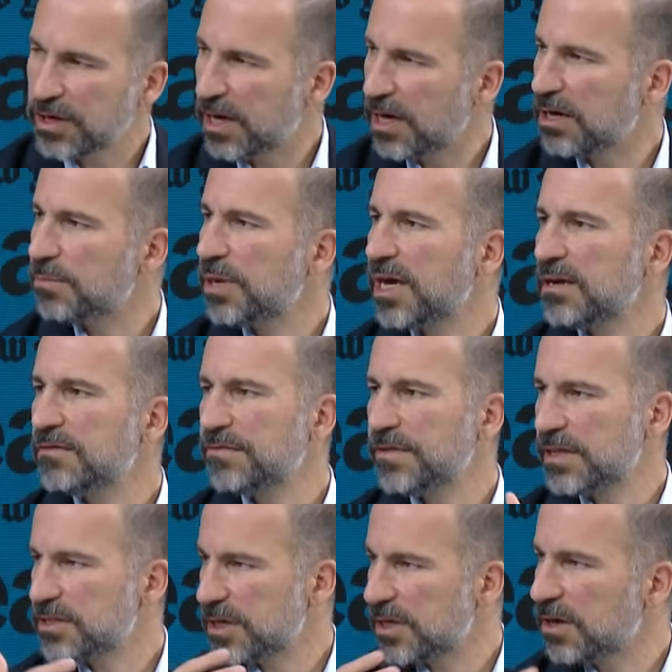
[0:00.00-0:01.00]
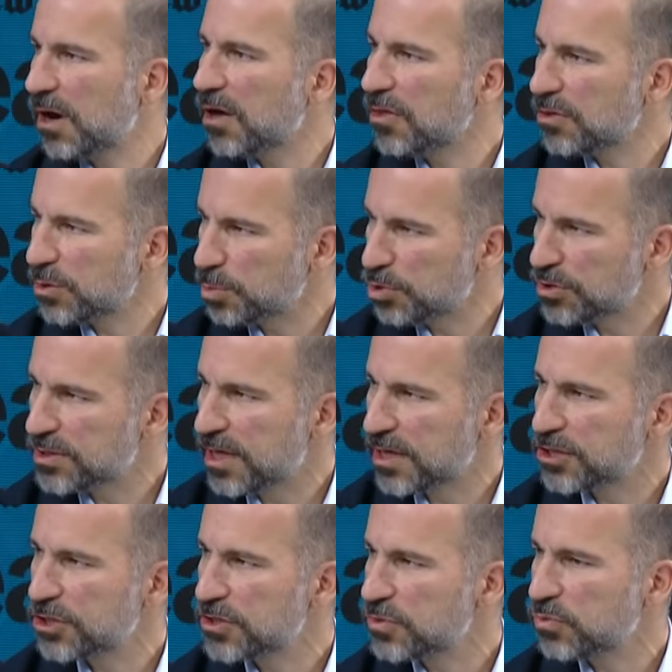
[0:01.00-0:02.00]
care benefits and other
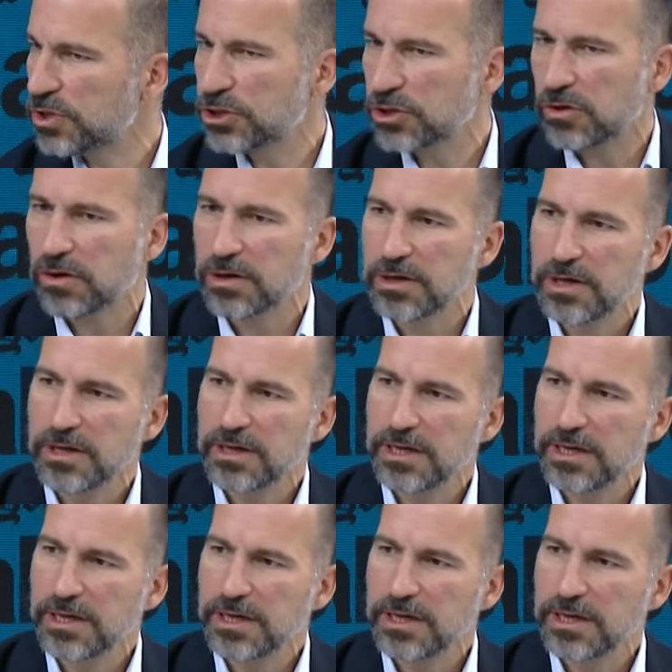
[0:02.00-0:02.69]
protections which are